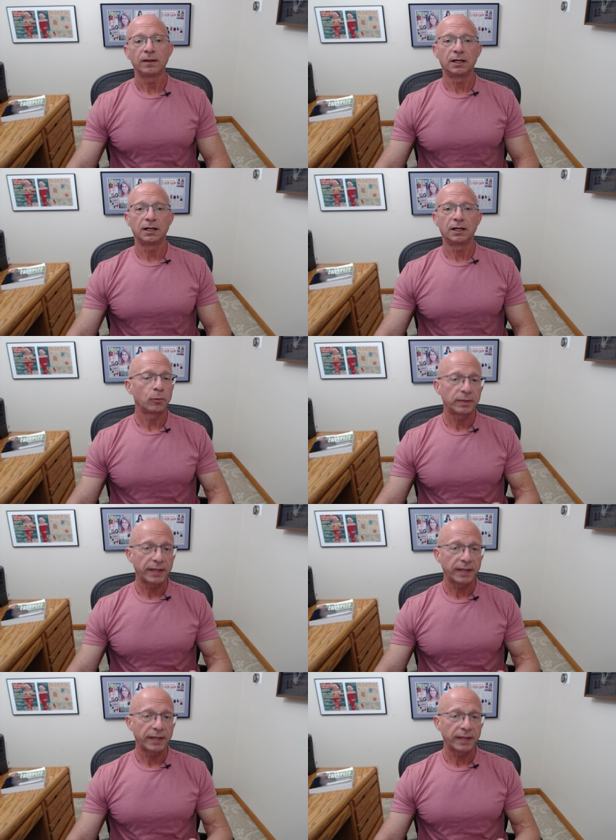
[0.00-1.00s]
Um, I don't
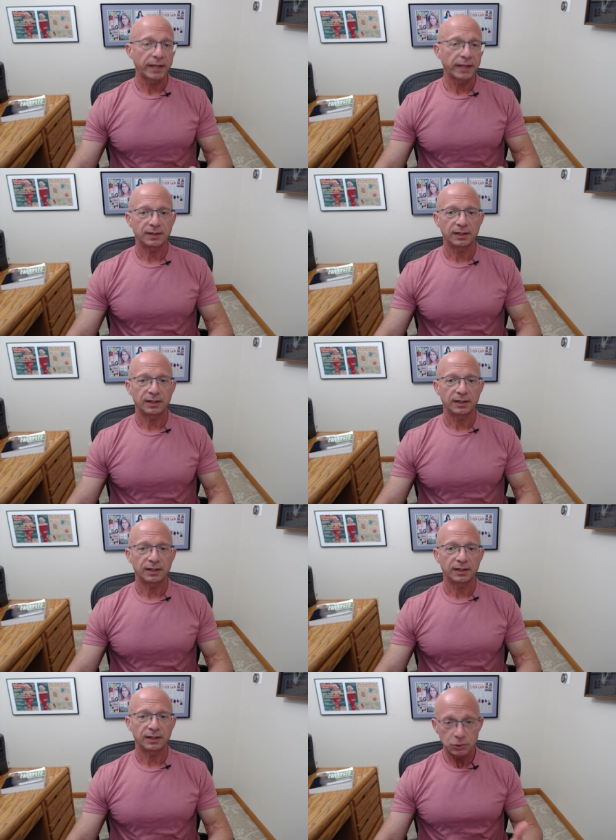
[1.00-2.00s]
blame them. Uh,
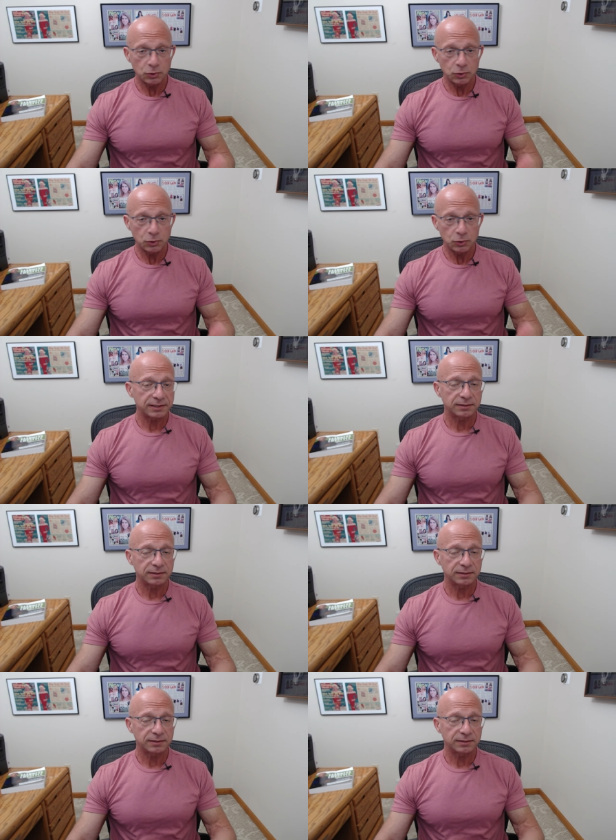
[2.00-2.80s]
they, they do that,